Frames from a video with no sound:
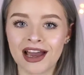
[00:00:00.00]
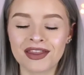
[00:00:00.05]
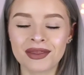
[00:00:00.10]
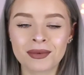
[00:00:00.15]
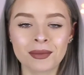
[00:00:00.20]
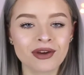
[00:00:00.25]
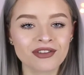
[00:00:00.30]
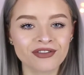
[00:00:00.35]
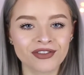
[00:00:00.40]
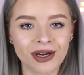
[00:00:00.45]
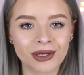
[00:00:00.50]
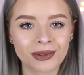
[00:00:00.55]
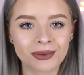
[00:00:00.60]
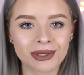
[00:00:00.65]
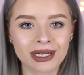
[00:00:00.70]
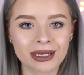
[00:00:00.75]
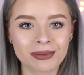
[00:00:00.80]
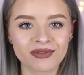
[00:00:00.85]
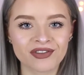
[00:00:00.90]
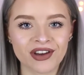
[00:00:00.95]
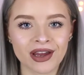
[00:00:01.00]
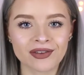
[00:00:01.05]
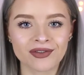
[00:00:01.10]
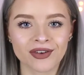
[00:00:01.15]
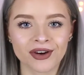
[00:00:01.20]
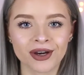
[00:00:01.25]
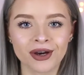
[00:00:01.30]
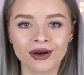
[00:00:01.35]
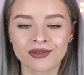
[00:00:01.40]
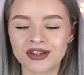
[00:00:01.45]
And then my final lip
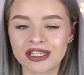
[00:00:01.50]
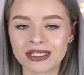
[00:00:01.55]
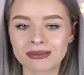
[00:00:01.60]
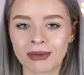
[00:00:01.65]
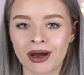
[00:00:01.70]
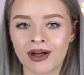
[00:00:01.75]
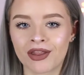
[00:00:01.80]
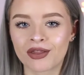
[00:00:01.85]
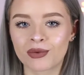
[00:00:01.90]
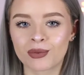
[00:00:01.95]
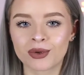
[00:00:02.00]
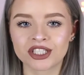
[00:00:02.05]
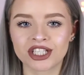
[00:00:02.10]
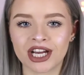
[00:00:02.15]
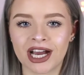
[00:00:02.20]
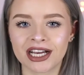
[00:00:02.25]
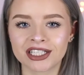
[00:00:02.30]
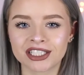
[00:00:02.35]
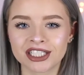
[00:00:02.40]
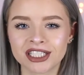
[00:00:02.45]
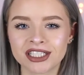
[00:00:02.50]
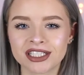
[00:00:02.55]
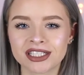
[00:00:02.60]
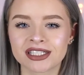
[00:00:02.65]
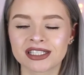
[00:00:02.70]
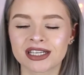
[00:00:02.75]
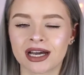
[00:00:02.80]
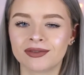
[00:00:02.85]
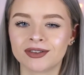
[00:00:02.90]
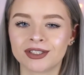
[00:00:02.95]
favourite of this month, which I actually
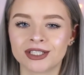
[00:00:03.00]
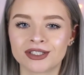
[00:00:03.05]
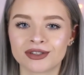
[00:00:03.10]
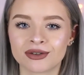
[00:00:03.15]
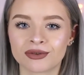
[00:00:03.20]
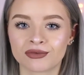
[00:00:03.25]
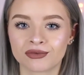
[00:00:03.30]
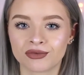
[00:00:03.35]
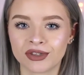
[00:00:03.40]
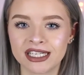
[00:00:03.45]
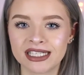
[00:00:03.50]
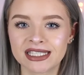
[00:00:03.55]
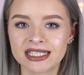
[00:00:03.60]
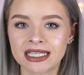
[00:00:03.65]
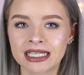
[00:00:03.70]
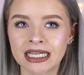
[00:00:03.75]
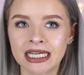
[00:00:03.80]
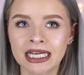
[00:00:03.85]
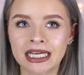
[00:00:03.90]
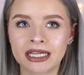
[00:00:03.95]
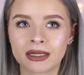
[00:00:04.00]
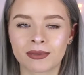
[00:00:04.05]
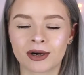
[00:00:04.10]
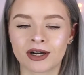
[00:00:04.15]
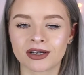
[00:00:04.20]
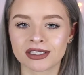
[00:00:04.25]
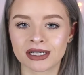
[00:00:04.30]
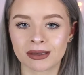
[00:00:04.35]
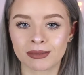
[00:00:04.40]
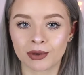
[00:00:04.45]
discovered recently in the
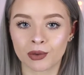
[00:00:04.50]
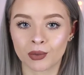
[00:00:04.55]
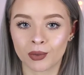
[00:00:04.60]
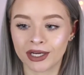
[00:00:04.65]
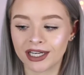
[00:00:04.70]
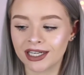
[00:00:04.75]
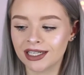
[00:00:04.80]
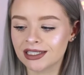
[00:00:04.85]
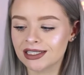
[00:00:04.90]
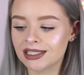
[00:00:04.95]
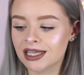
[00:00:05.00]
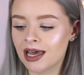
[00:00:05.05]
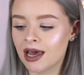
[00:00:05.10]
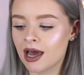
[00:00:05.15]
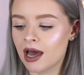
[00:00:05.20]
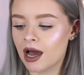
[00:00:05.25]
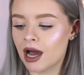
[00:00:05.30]
past couple of weeks.